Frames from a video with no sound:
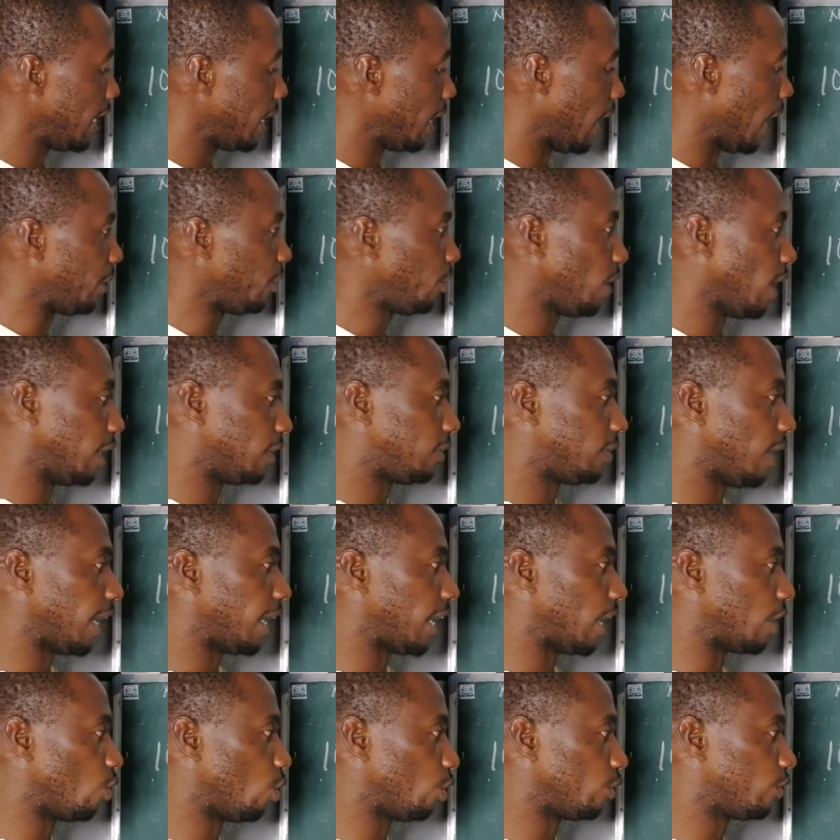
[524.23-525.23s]
I know that I
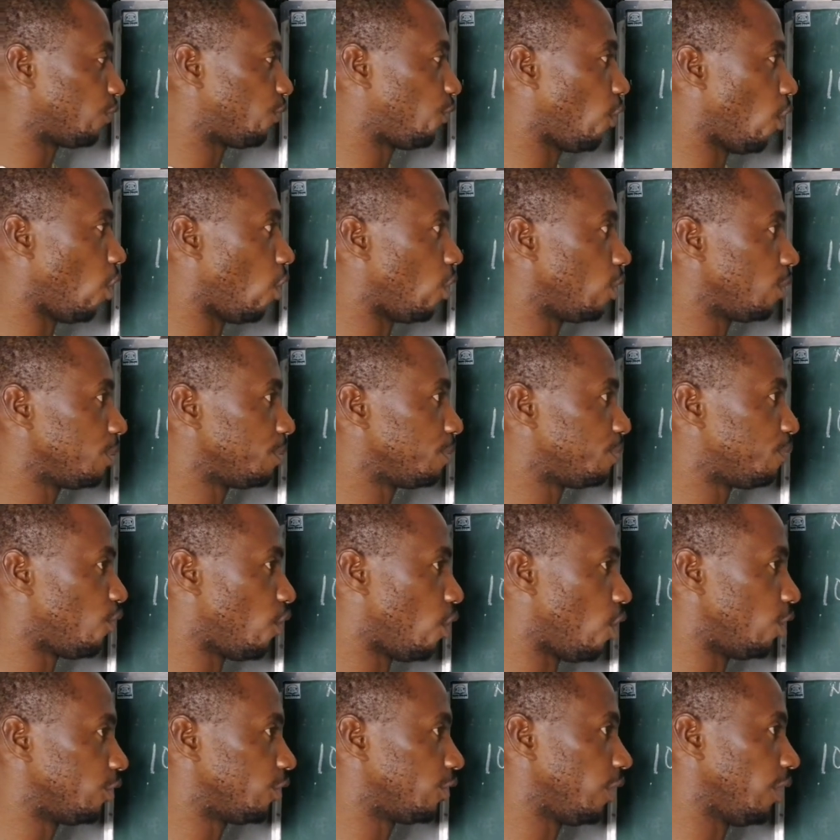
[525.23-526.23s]
cannot for
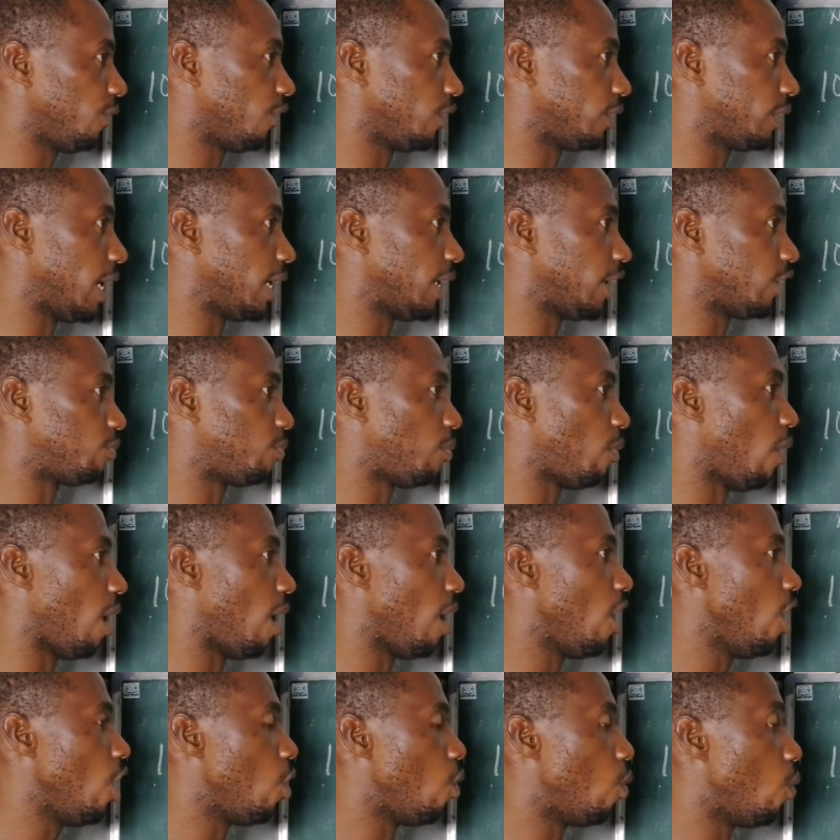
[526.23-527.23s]
10 raised to power
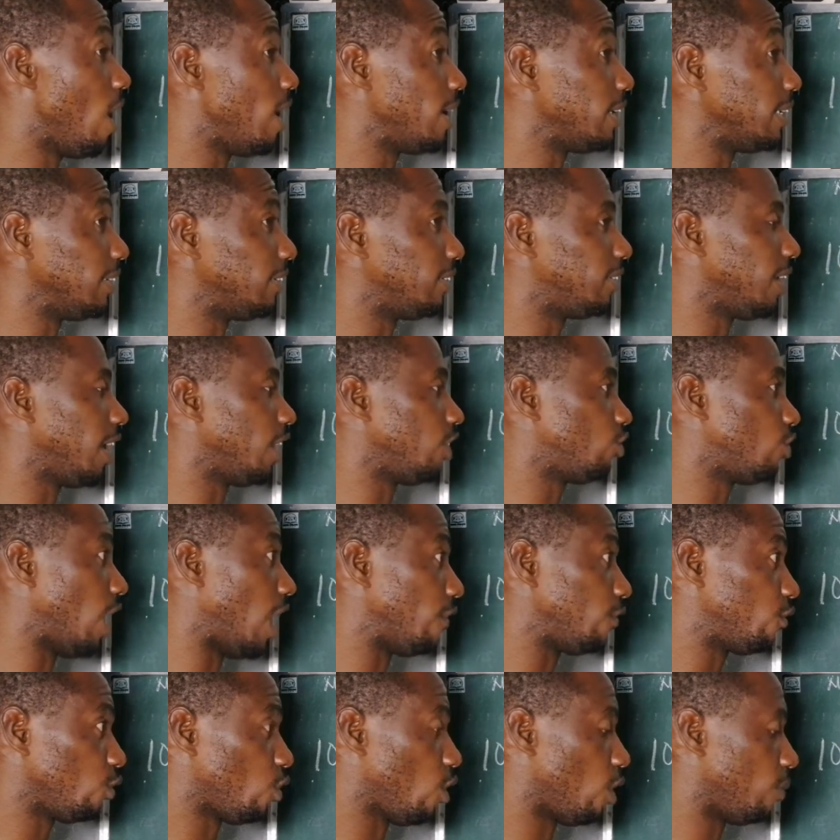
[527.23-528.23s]
1 is 10. So I
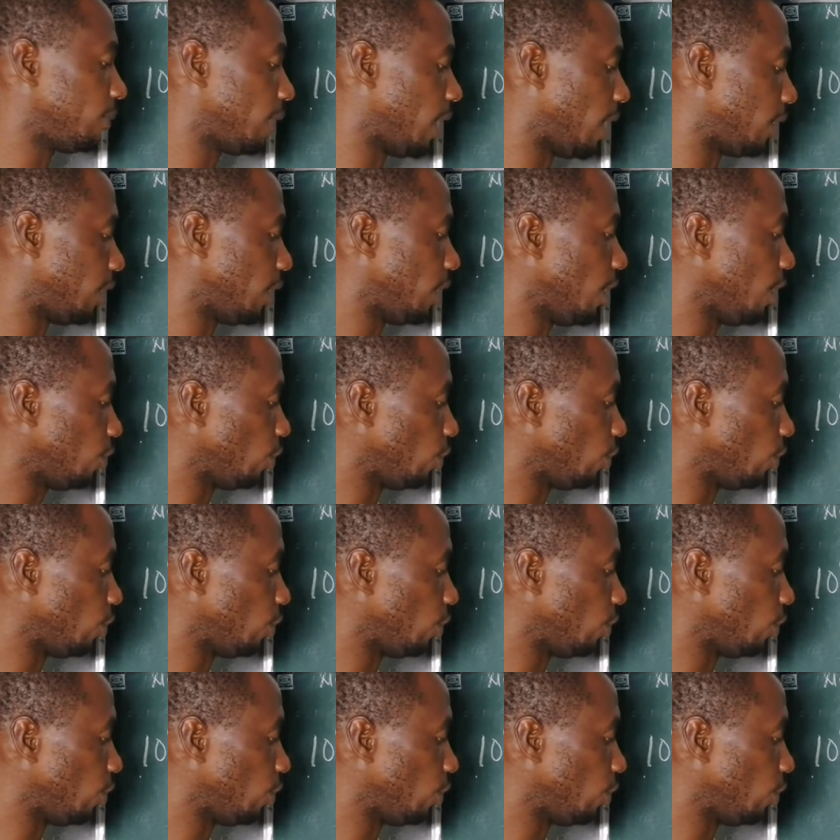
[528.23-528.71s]
have to come down.